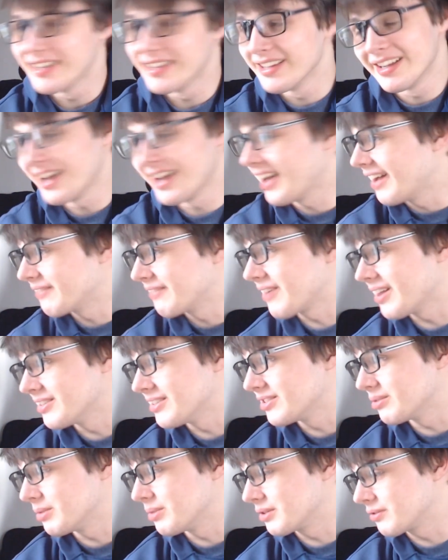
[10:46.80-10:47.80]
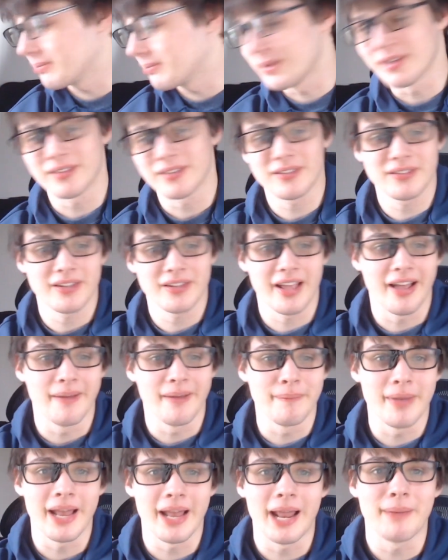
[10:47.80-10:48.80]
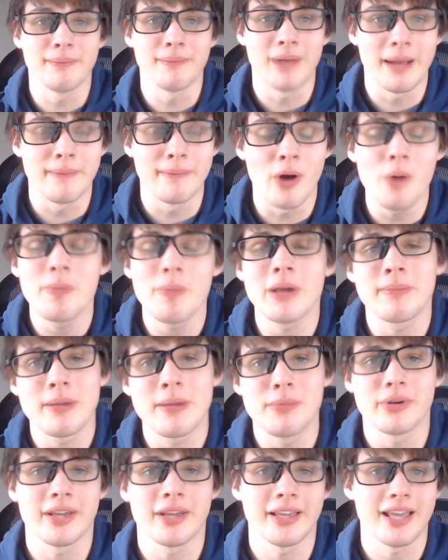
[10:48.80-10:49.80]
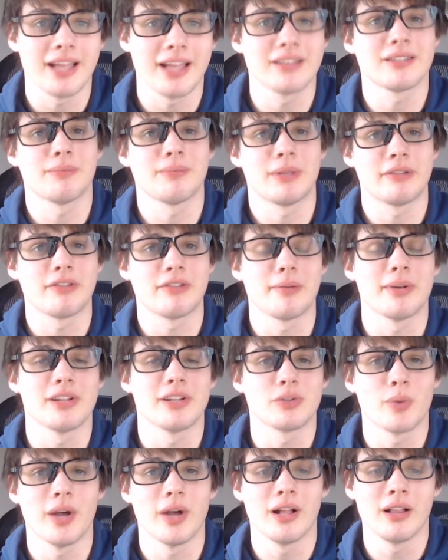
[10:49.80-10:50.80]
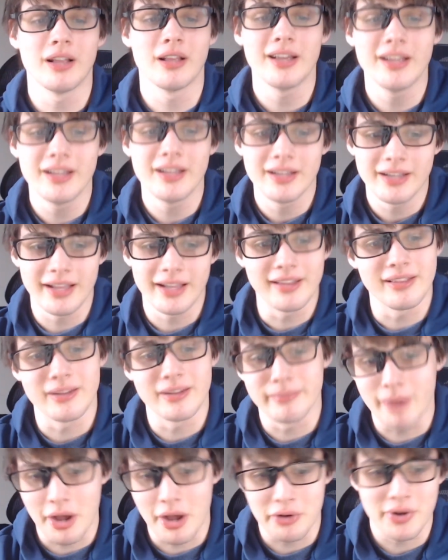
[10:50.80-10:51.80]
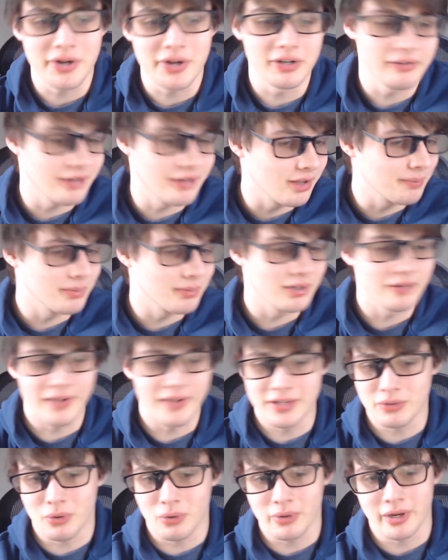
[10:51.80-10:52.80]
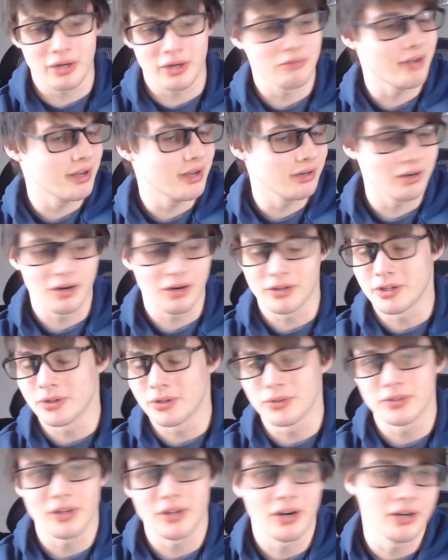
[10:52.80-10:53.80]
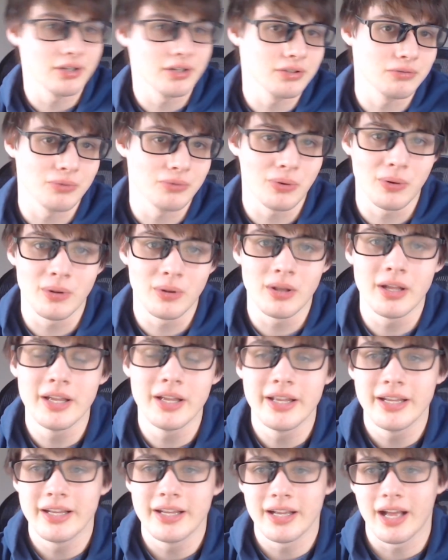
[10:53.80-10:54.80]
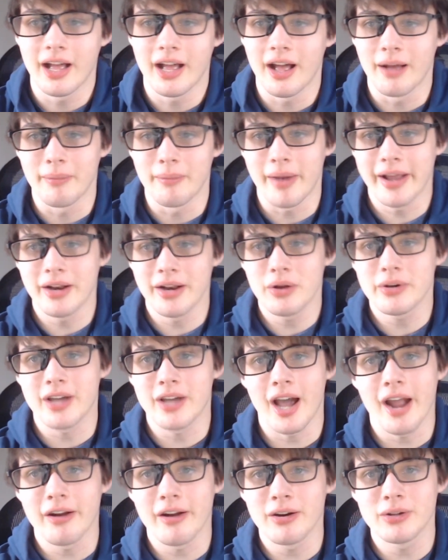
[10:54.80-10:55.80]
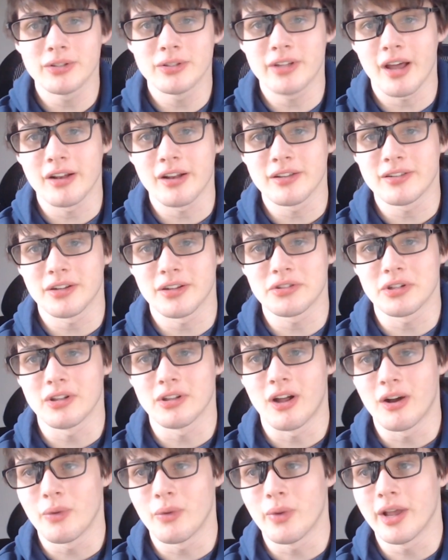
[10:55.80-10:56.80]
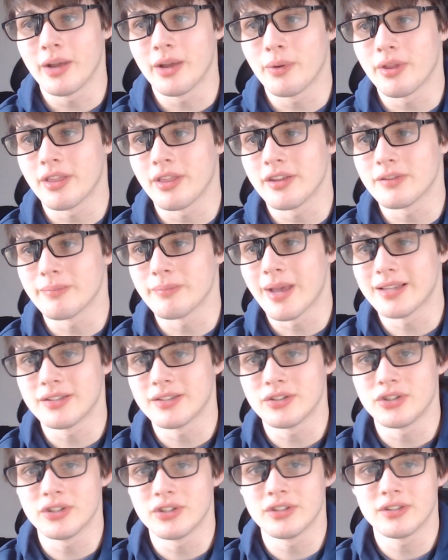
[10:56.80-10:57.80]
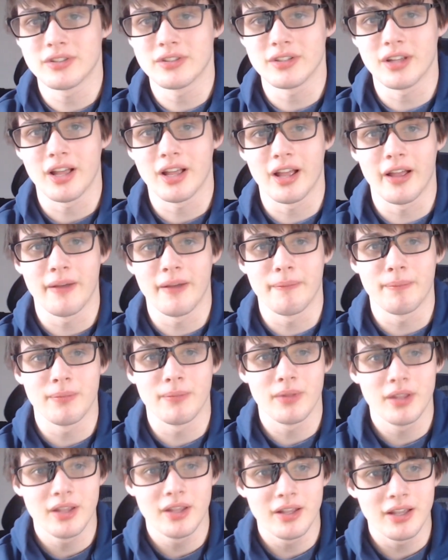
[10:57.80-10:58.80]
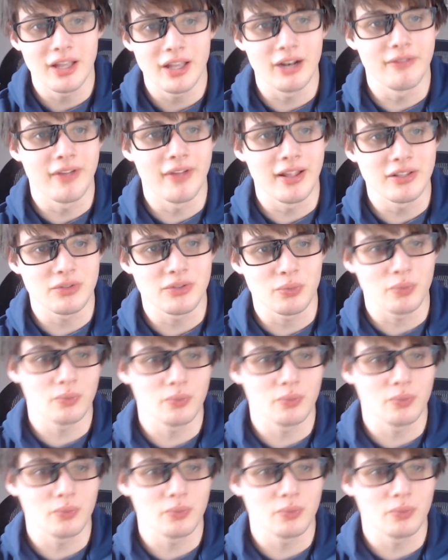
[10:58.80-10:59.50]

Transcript: I've gotten so much from this, and I'm hoping people can get something from it as well in the moderator, developer, events coordinator, writer, art host, artist role. I know Cairo's gone such a long way with his messages in events.